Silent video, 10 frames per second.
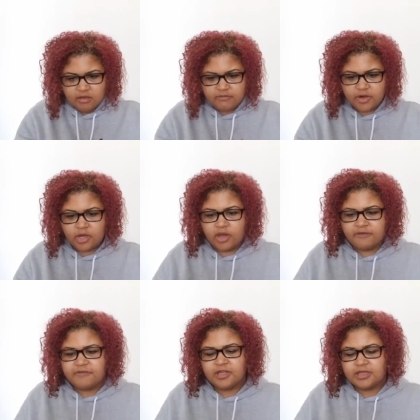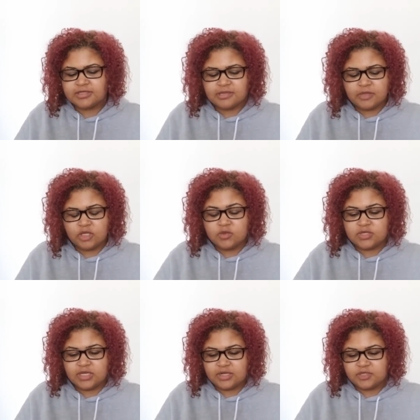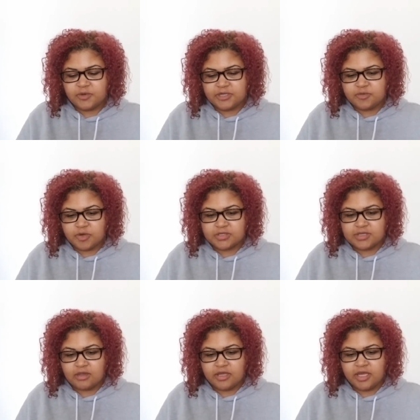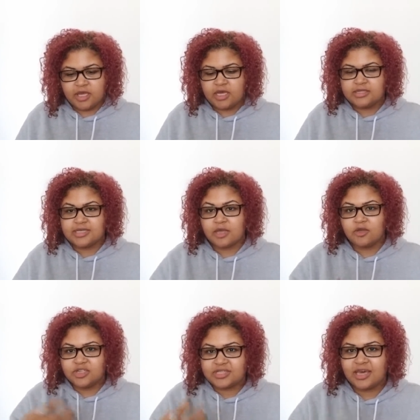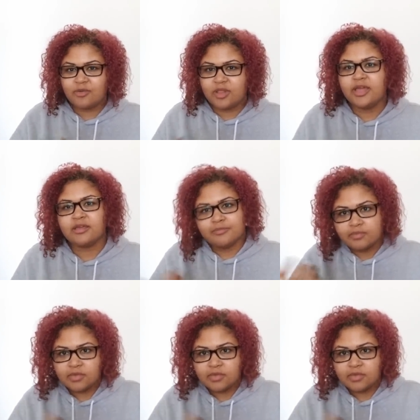Virgo, I feel like there's something you did experience personally, and it's like you just kind of were like,